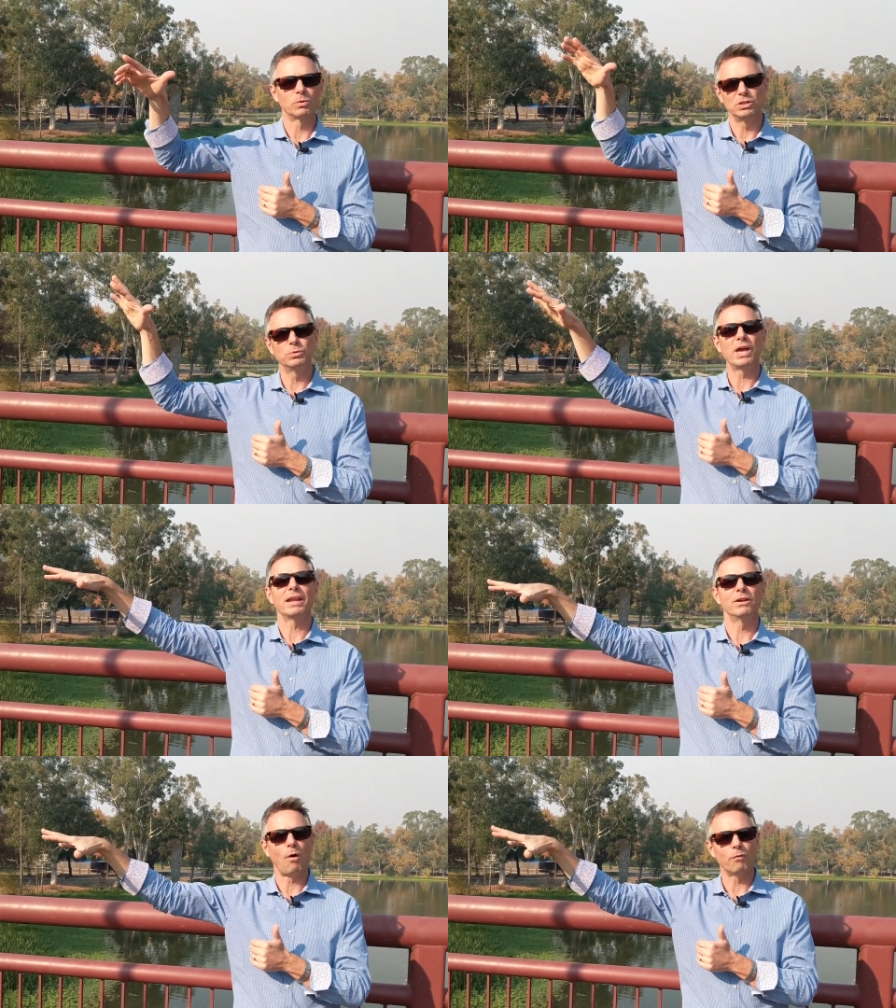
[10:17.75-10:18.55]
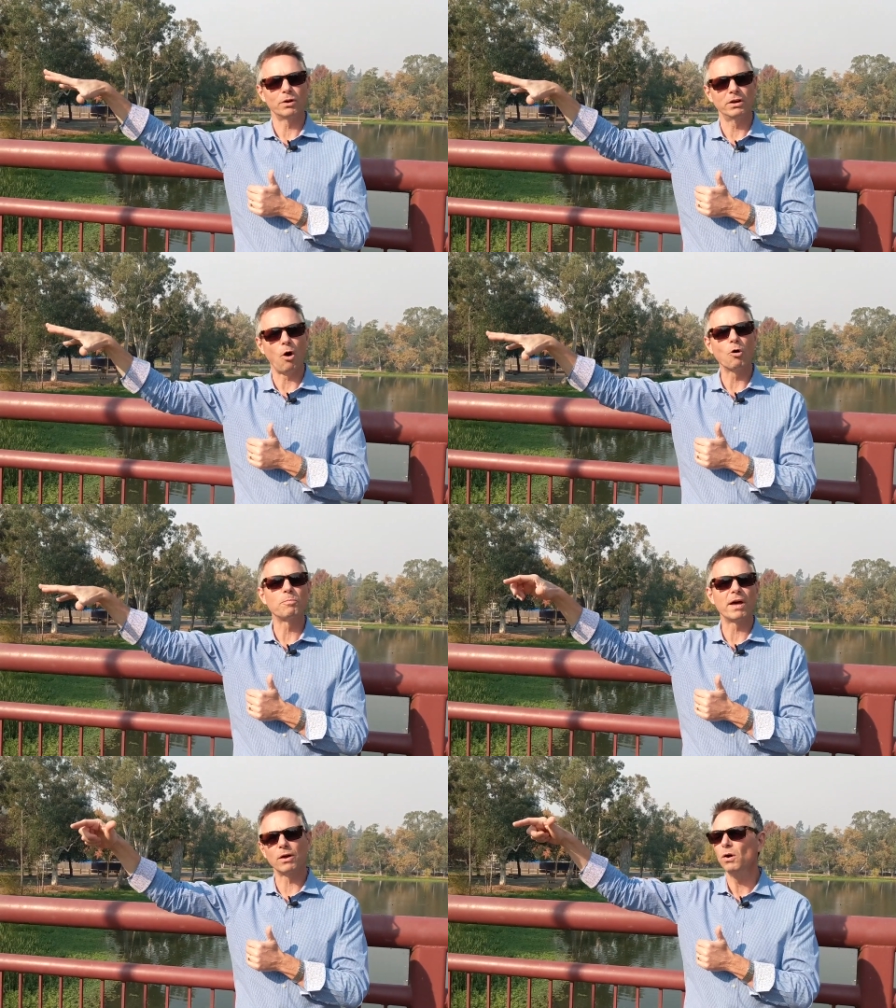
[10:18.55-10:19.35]
So when you get it over in
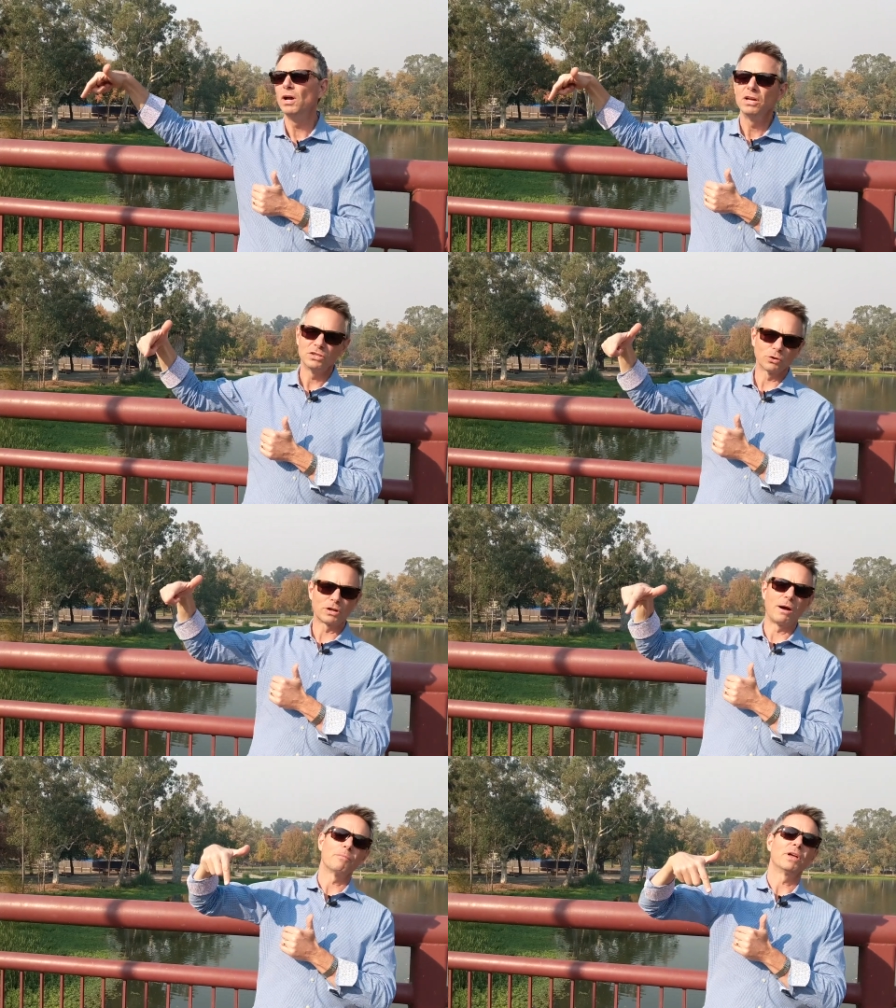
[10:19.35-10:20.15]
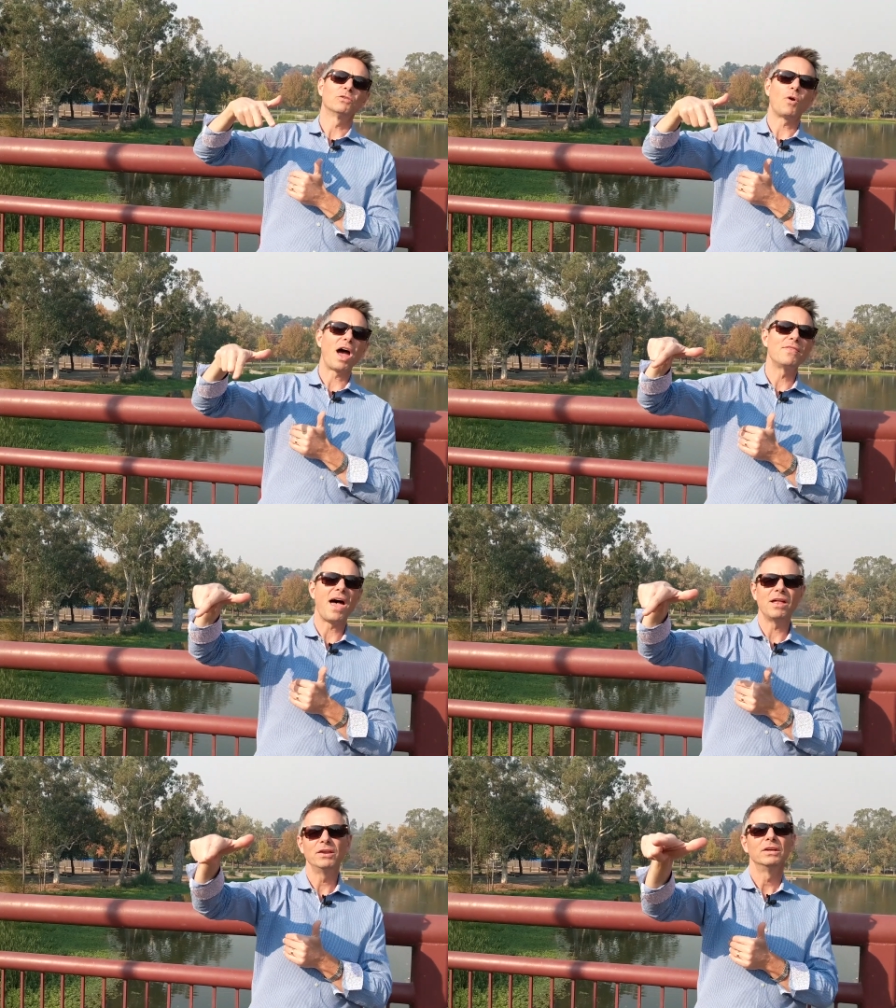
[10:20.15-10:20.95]
Oak Meadow, you'll come and ride
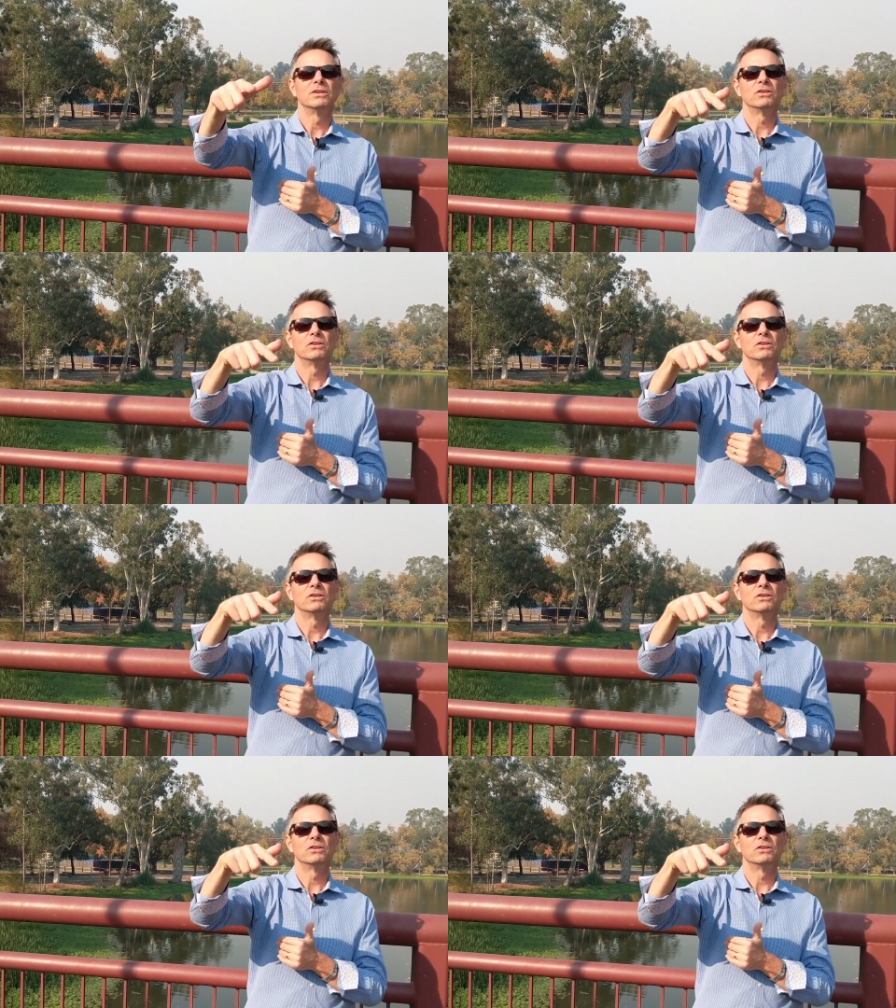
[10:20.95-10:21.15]
that